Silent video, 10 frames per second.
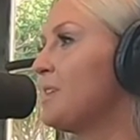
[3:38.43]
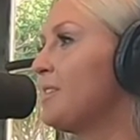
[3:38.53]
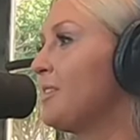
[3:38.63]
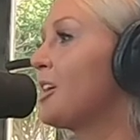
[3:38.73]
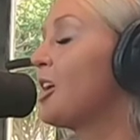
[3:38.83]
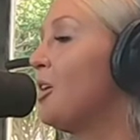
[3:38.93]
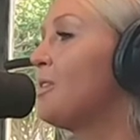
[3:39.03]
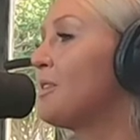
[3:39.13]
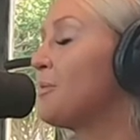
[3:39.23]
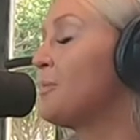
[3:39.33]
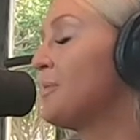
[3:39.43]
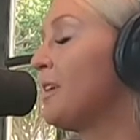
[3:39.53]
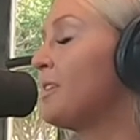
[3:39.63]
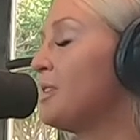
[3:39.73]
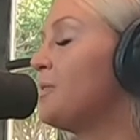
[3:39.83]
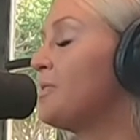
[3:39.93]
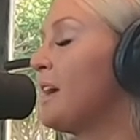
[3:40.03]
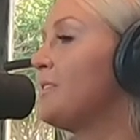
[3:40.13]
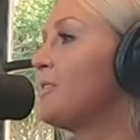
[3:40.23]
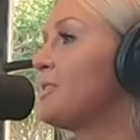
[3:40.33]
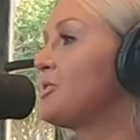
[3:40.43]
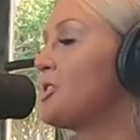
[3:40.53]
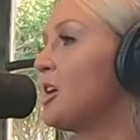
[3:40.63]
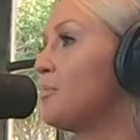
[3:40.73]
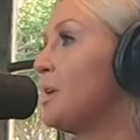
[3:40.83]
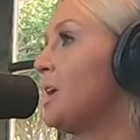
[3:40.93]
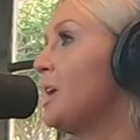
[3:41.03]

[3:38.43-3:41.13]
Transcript: And he's like, "Oh, that's what I'm telling you because I took the job."